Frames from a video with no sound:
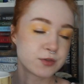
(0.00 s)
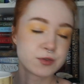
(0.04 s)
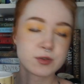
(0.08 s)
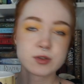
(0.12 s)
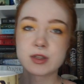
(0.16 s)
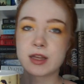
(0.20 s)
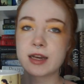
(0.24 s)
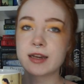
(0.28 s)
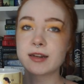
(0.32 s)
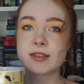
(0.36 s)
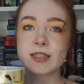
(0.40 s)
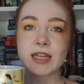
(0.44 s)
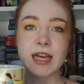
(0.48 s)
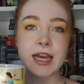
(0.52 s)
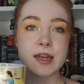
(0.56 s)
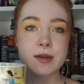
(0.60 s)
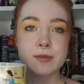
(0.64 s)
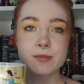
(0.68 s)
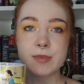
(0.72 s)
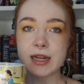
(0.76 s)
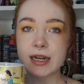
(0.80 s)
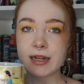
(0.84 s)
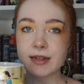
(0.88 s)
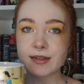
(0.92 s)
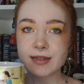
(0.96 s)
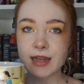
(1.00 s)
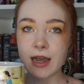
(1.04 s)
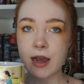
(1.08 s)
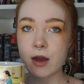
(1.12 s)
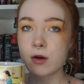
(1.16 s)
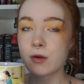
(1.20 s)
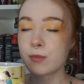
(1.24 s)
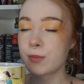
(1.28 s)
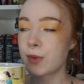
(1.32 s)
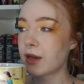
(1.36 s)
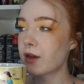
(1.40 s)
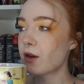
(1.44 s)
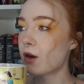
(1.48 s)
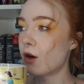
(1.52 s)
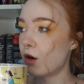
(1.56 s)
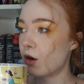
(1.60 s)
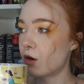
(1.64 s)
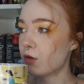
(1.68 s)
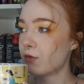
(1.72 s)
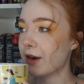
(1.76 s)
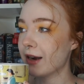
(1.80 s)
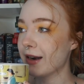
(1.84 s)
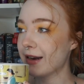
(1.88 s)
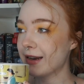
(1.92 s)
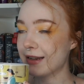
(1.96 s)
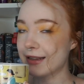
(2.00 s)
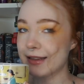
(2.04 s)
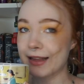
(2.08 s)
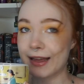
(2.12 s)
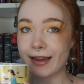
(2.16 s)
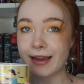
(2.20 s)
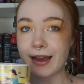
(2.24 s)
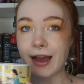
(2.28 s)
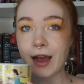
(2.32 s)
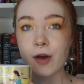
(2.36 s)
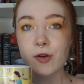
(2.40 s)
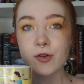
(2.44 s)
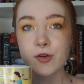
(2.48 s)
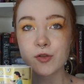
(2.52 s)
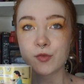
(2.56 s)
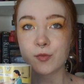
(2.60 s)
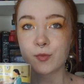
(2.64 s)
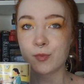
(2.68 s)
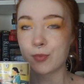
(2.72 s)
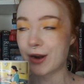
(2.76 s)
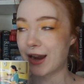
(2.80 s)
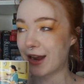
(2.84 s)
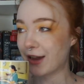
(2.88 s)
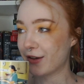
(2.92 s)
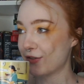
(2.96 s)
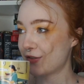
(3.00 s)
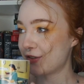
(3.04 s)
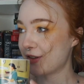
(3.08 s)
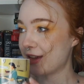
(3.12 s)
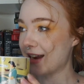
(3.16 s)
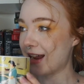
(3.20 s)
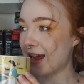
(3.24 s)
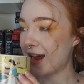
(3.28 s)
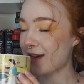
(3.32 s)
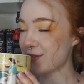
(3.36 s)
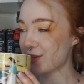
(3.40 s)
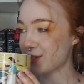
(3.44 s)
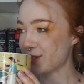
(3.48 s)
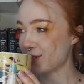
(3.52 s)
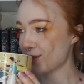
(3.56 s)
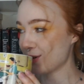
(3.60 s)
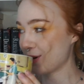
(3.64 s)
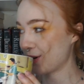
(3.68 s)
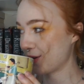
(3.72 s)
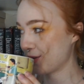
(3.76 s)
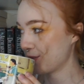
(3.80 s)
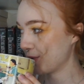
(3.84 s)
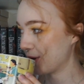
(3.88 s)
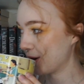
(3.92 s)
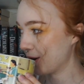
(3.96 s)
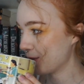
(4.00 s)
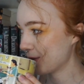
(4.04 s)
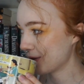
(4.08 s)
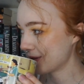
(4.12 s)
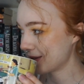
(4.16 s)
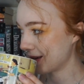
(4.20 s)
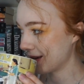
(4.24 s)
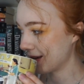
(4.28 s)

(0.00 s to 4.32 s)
for like 10 minutes. How am I already, like, out of breath and have a sore throat? What the